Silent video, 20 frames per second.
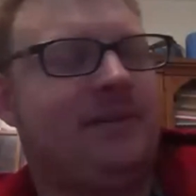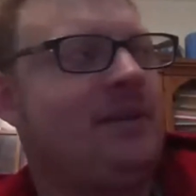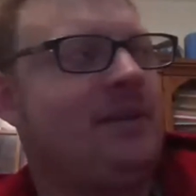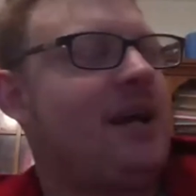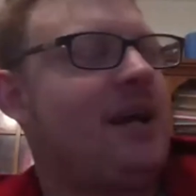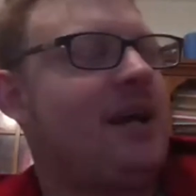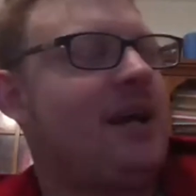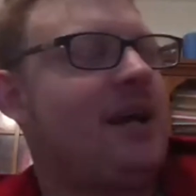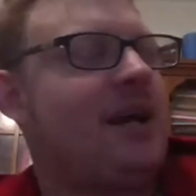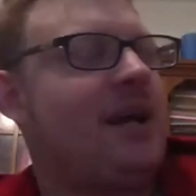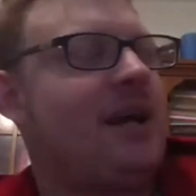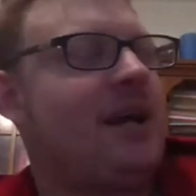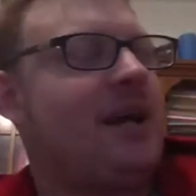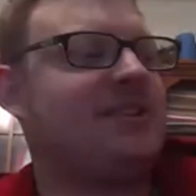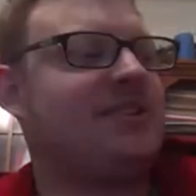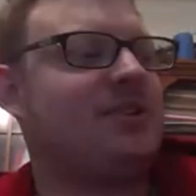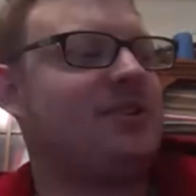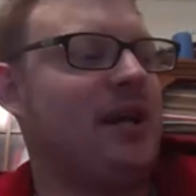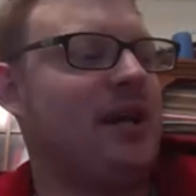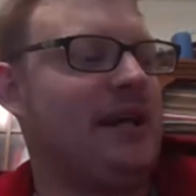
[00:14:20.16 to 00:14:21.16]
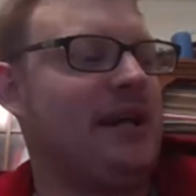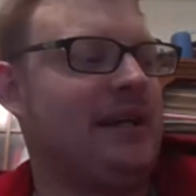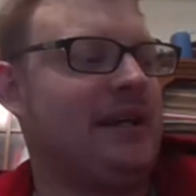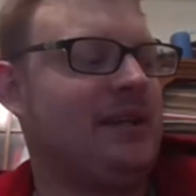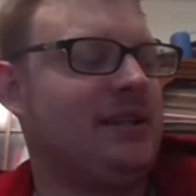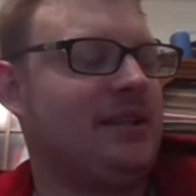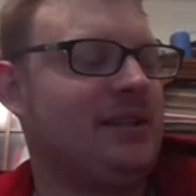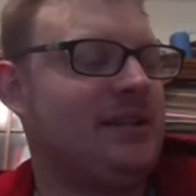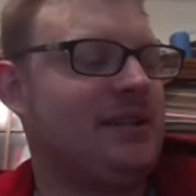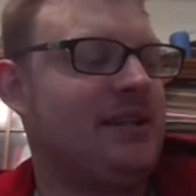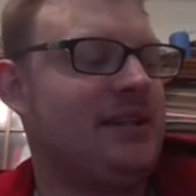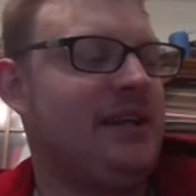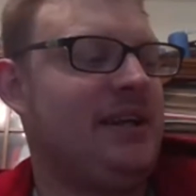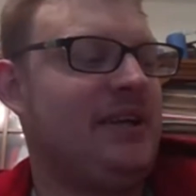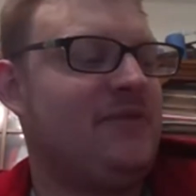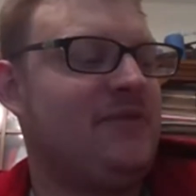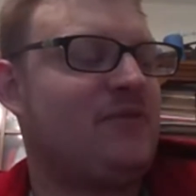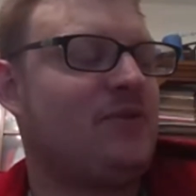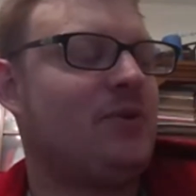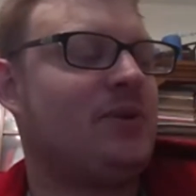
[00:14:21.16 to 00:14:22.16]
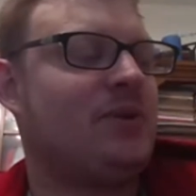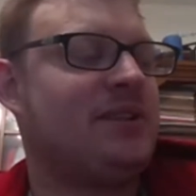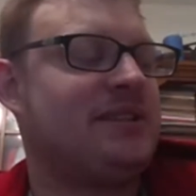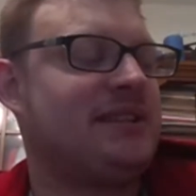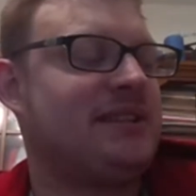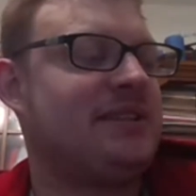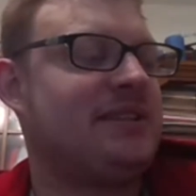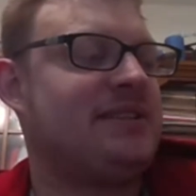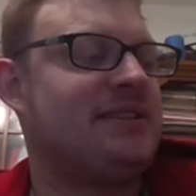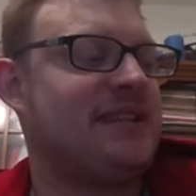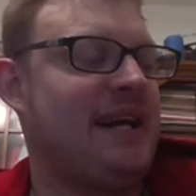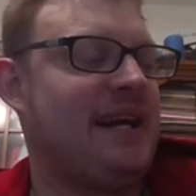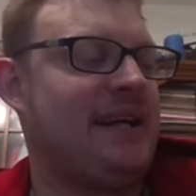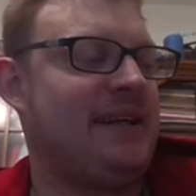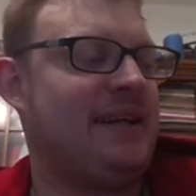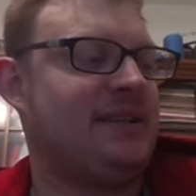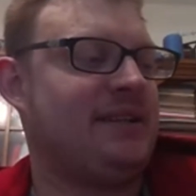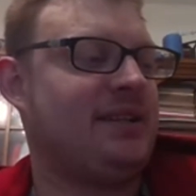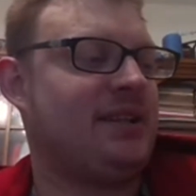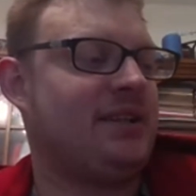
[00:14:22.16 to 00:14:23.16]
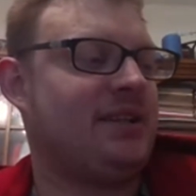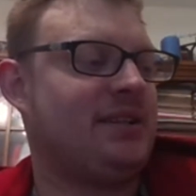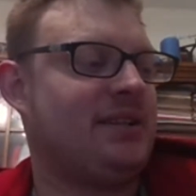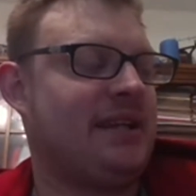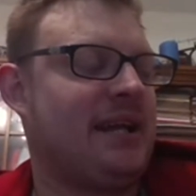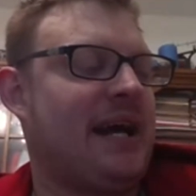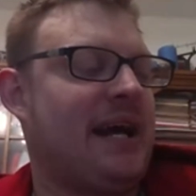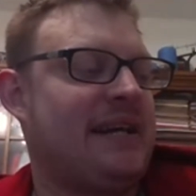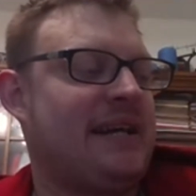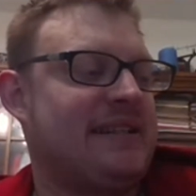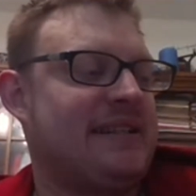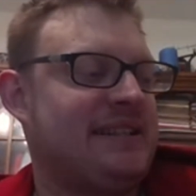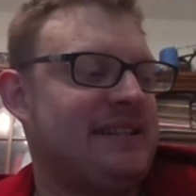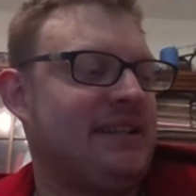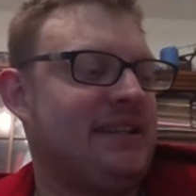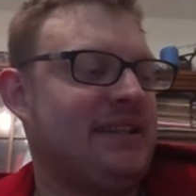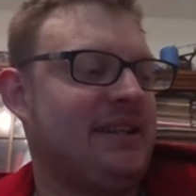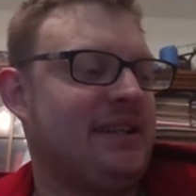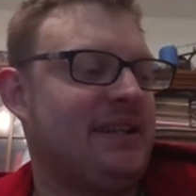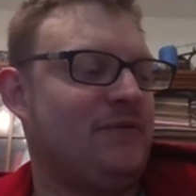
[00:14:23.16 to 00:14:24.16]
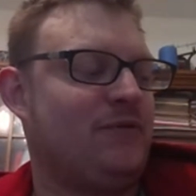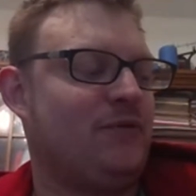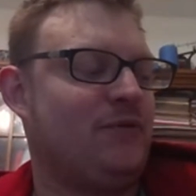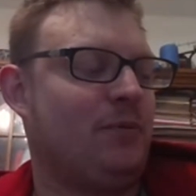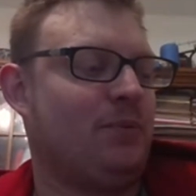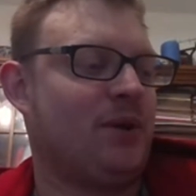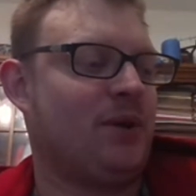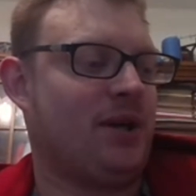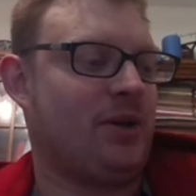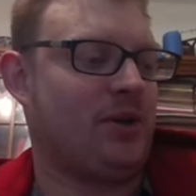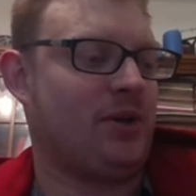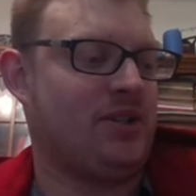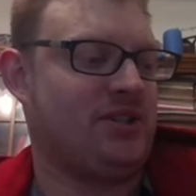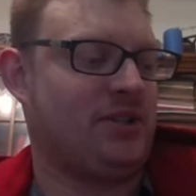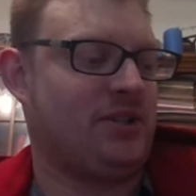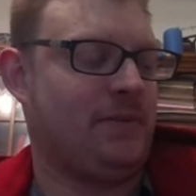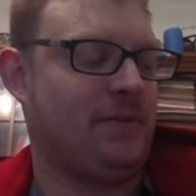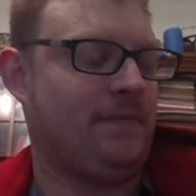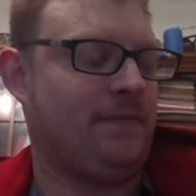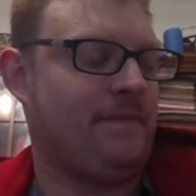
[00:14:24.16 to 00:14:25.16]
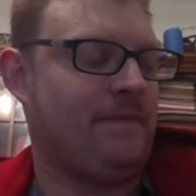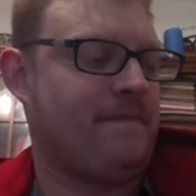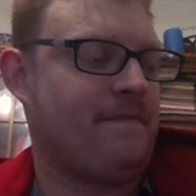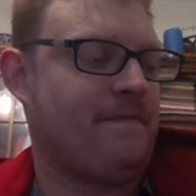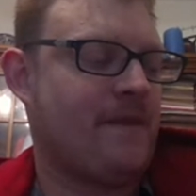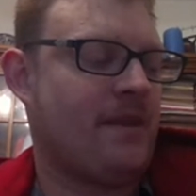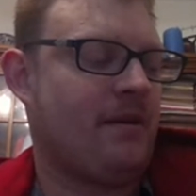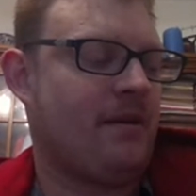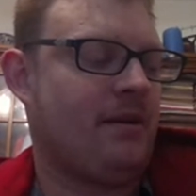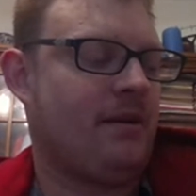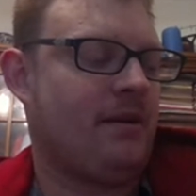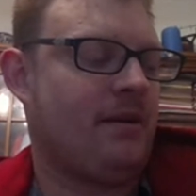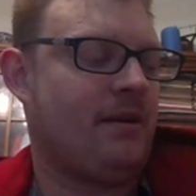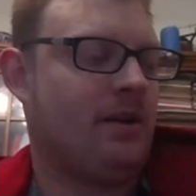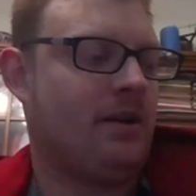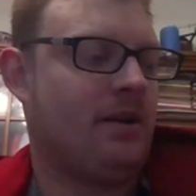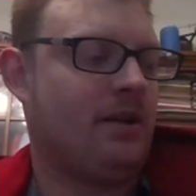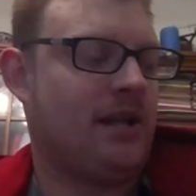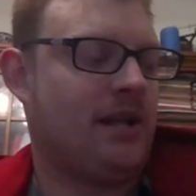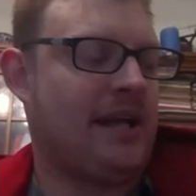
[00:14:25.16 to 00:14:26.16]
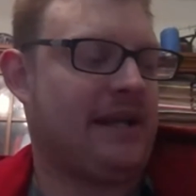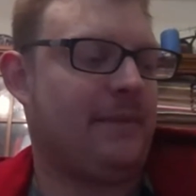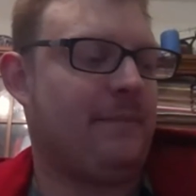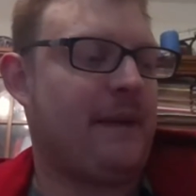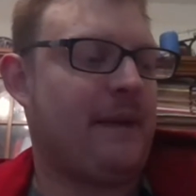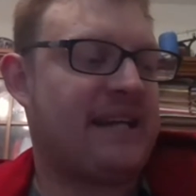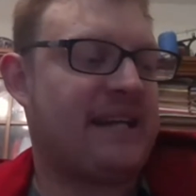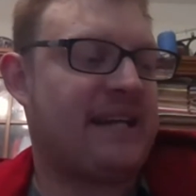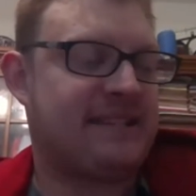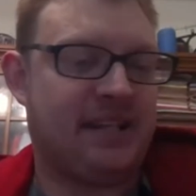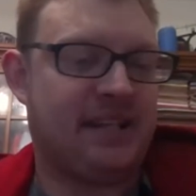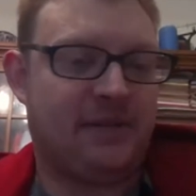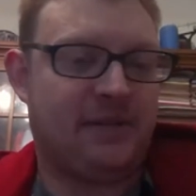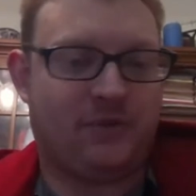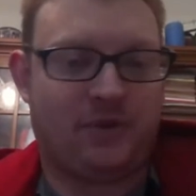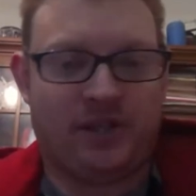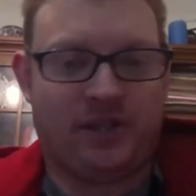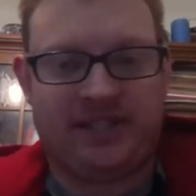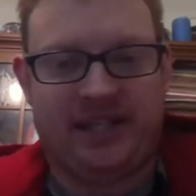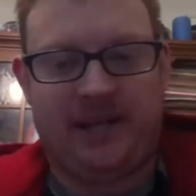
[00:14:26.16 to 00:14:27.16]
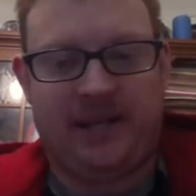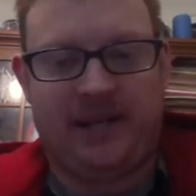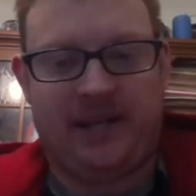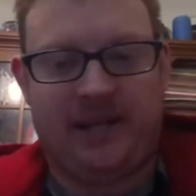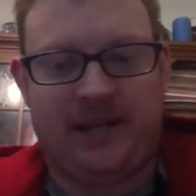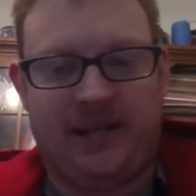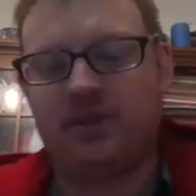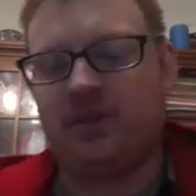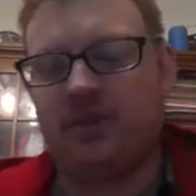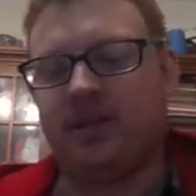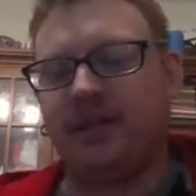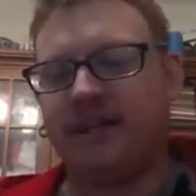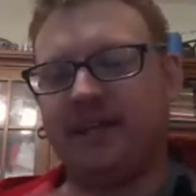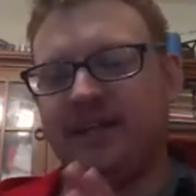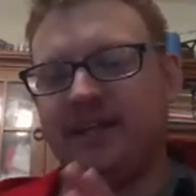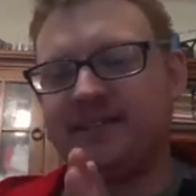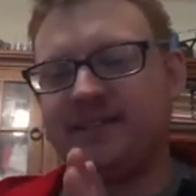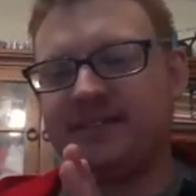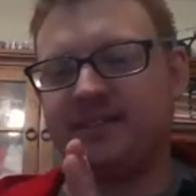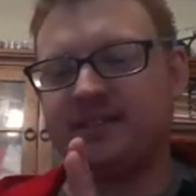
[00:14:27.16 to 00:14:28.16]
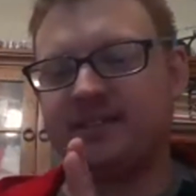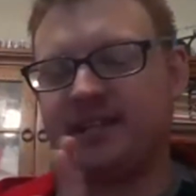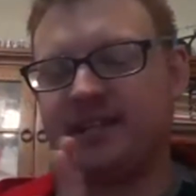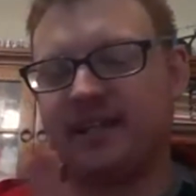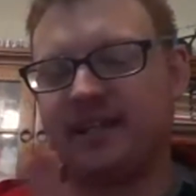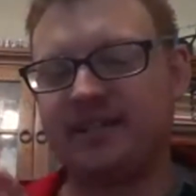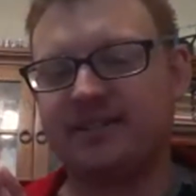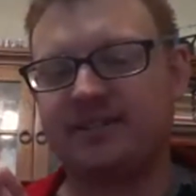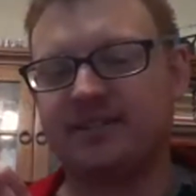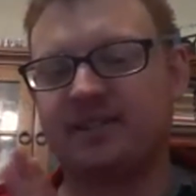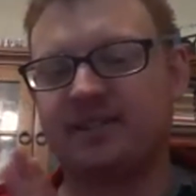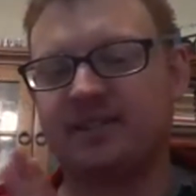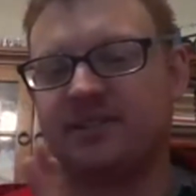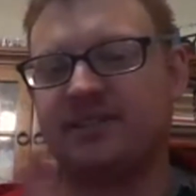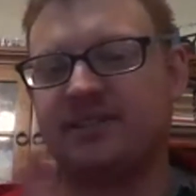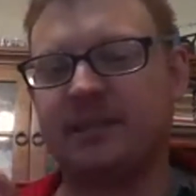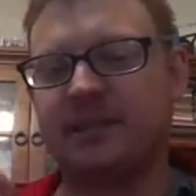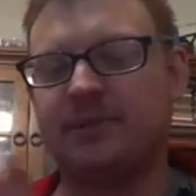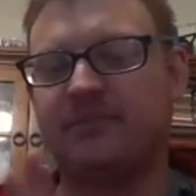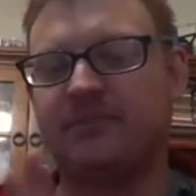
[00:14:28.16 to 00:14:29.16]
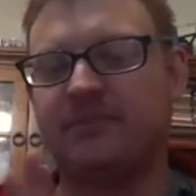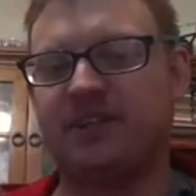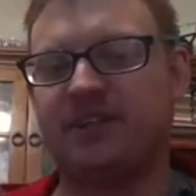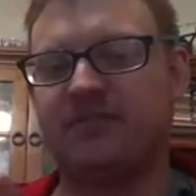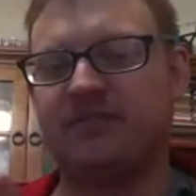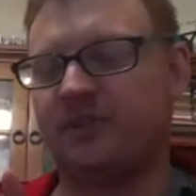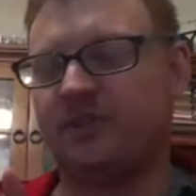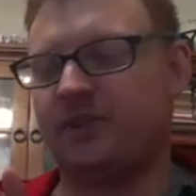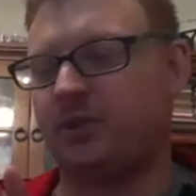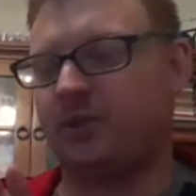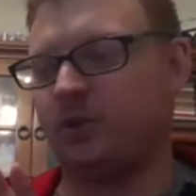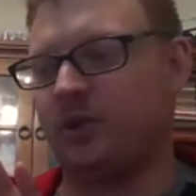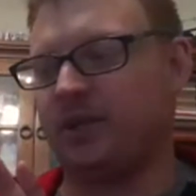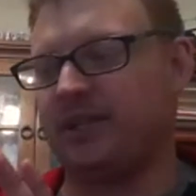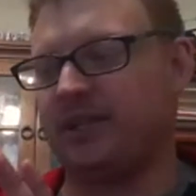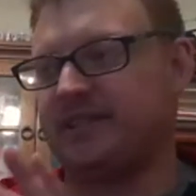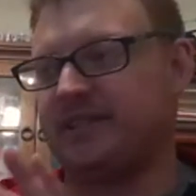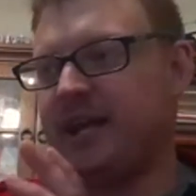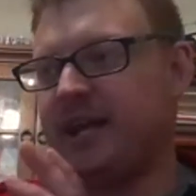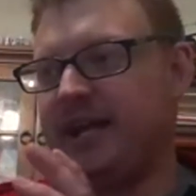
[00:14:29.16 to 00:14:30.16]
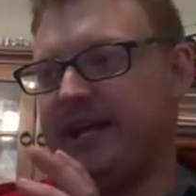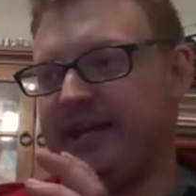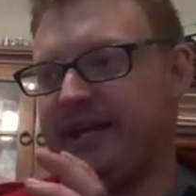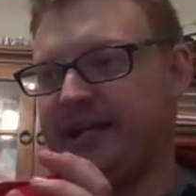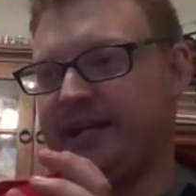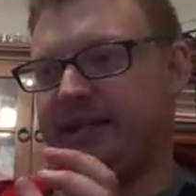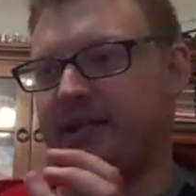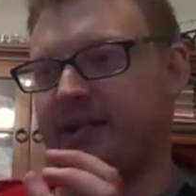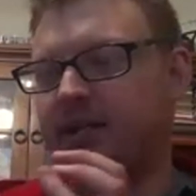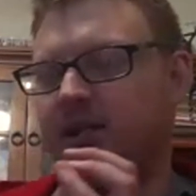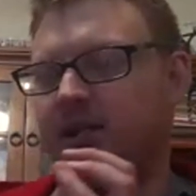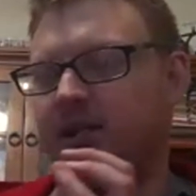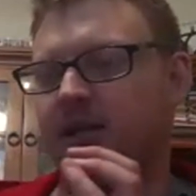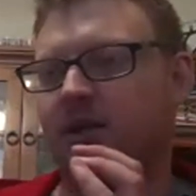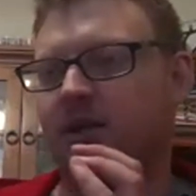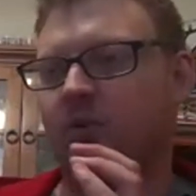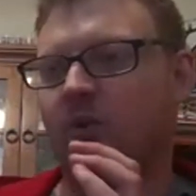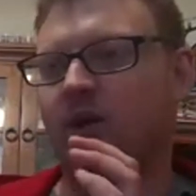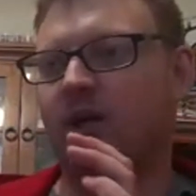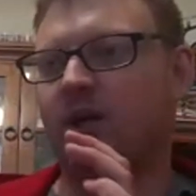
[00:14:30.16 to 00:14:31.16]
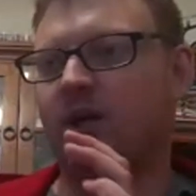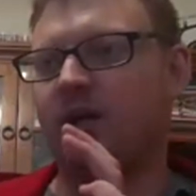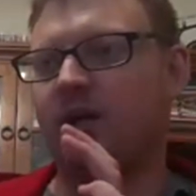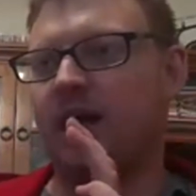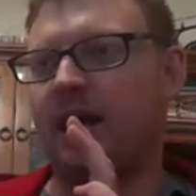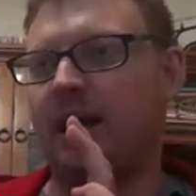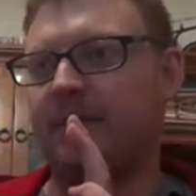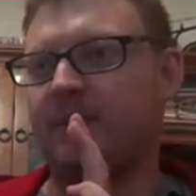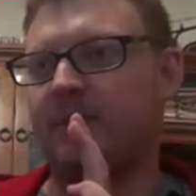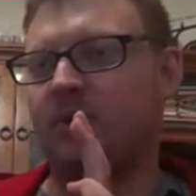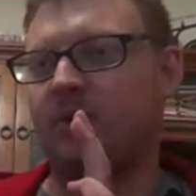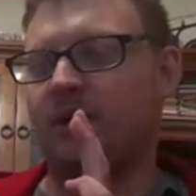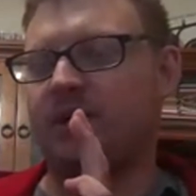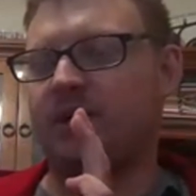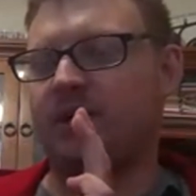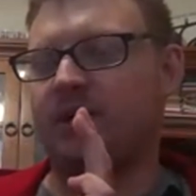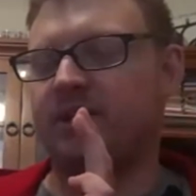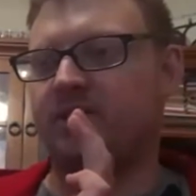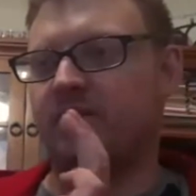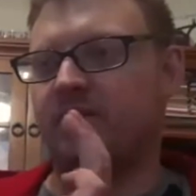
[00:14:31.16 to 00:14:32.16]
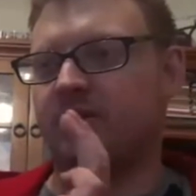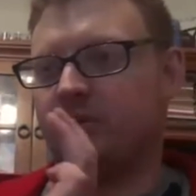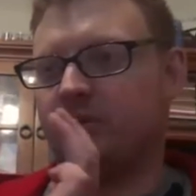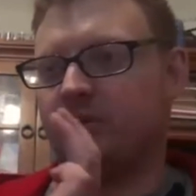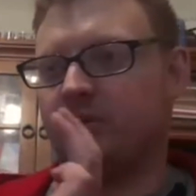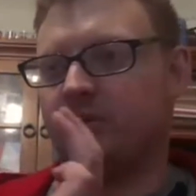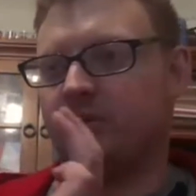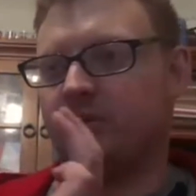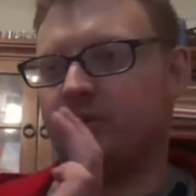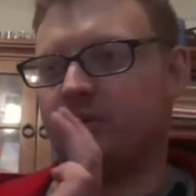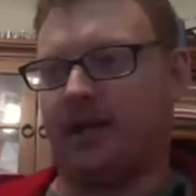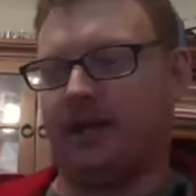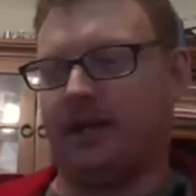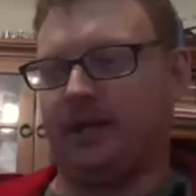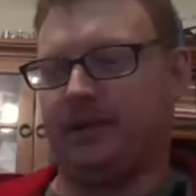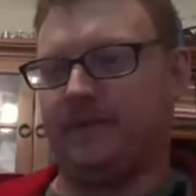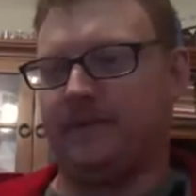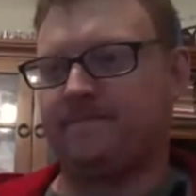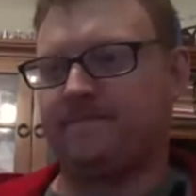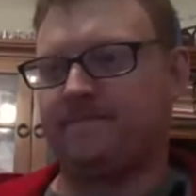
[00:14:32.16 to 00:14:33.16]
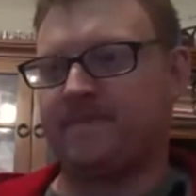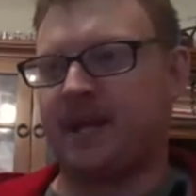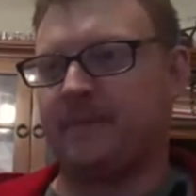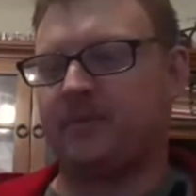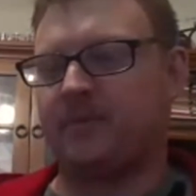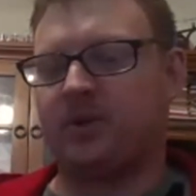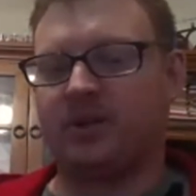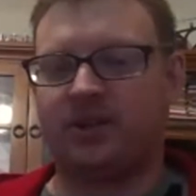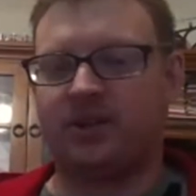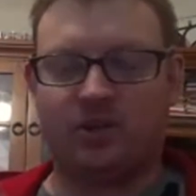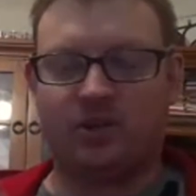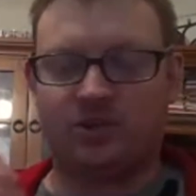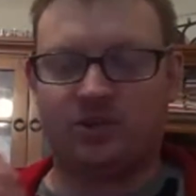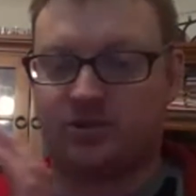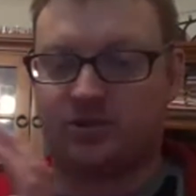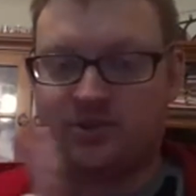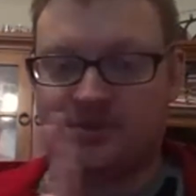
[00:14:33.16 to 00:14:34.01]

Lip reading: I'll say this too, like the influences that I see in full preterism, like Max King, for example, his CBV view is like, well, I'm going to go